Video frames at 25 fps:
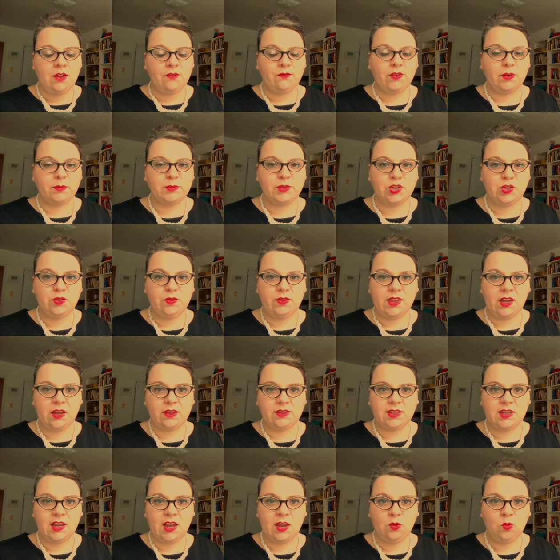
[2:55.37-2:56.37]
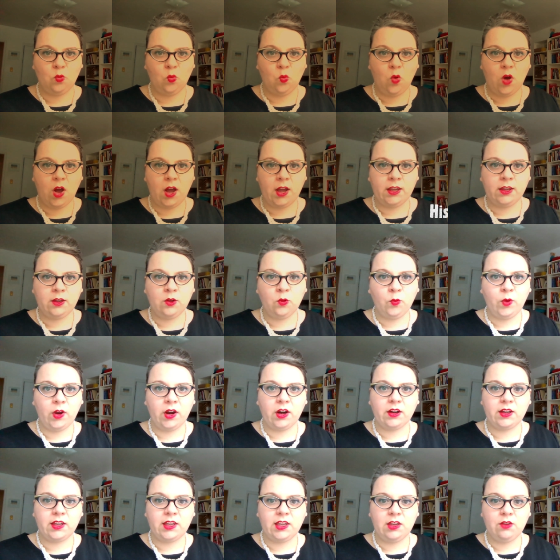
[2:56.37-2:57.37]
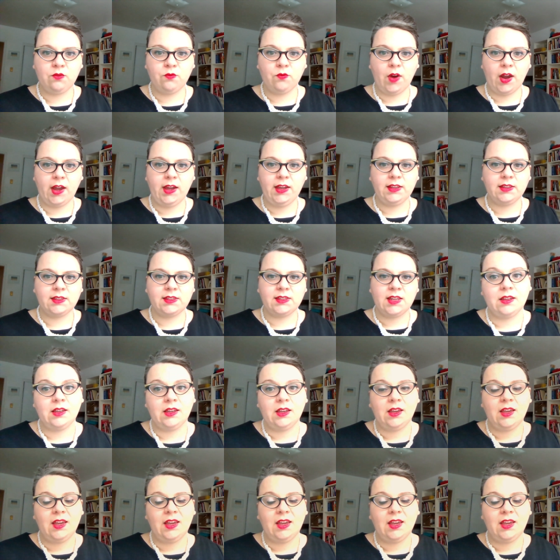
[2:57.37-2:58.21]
from 2001, where he writes,